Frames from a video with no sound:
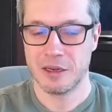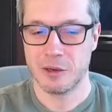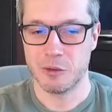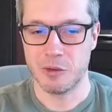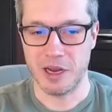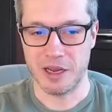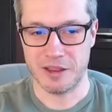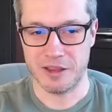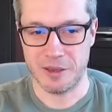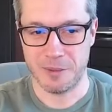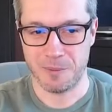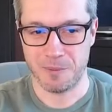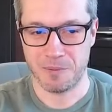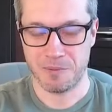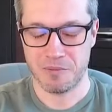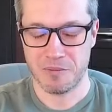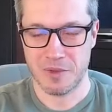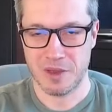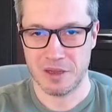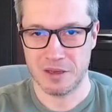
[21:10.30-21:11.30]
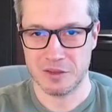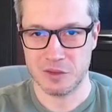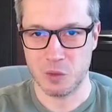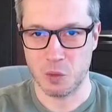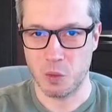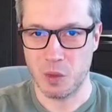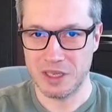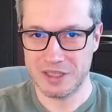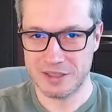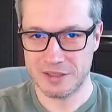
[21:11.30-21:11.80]
Great. So
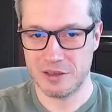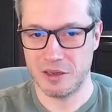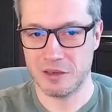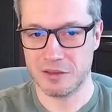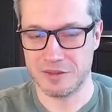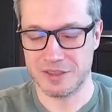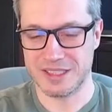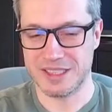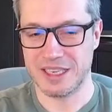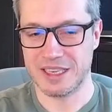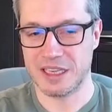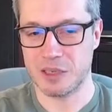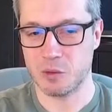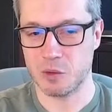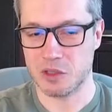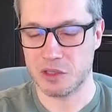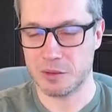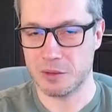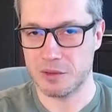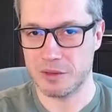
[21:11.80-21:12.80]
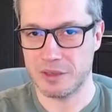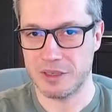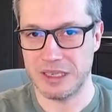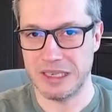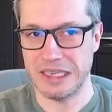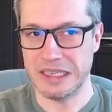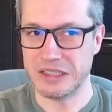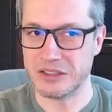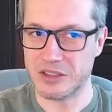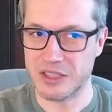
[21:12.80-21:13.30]
once all this data was
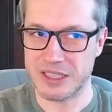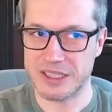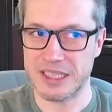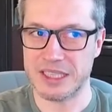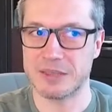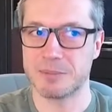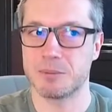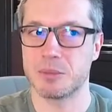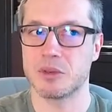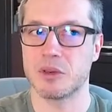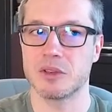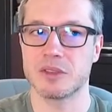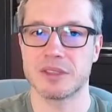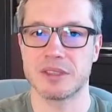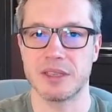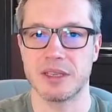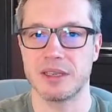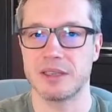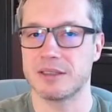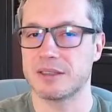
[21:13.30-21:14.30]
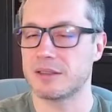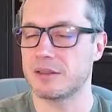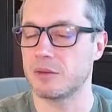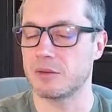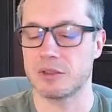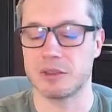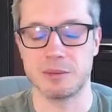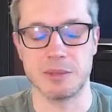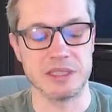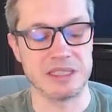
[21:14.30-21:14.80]
ingested, processed,
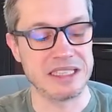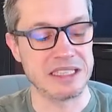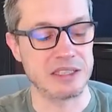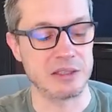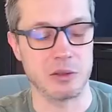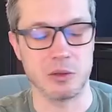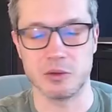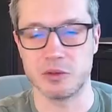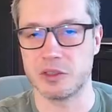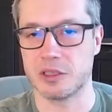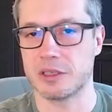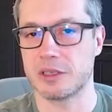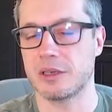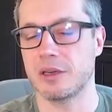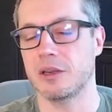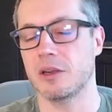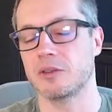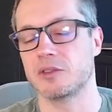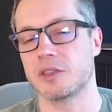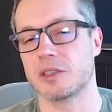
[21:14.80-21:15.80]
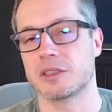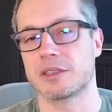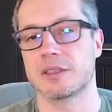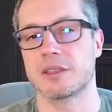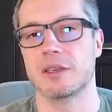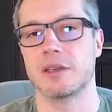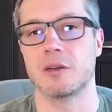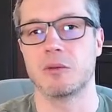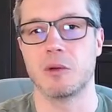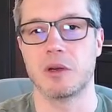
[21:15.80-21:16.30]
those business logics
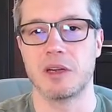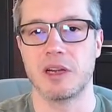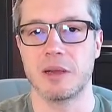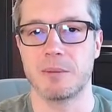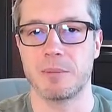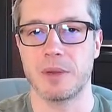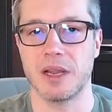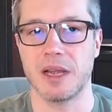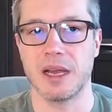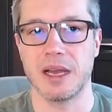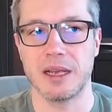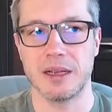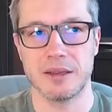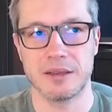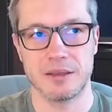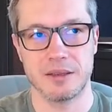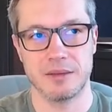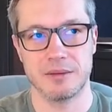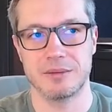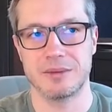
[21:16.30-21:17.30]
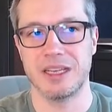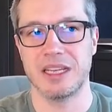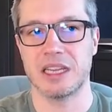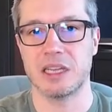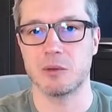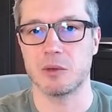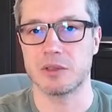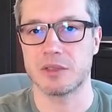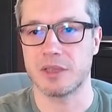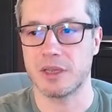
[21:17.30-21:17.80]
were applied,
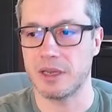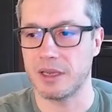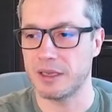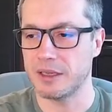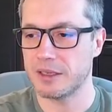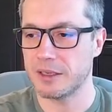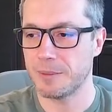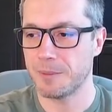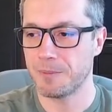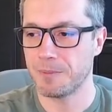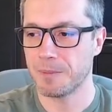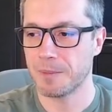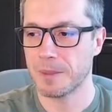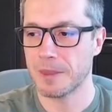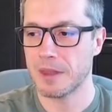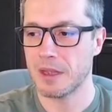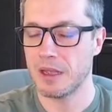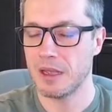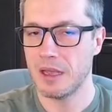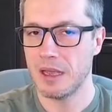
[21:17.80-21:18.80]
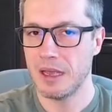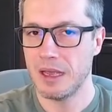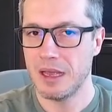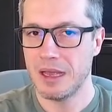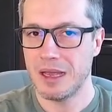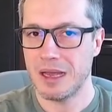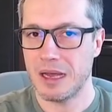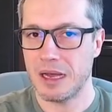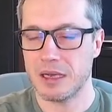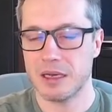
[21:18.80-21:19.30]
data was cleaned,
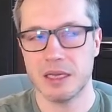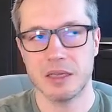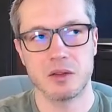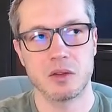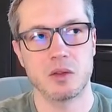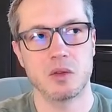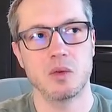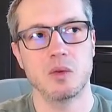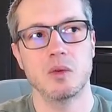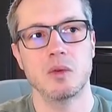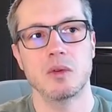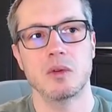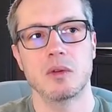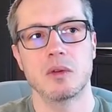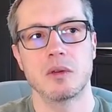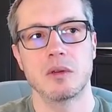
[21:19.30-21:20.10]
I had to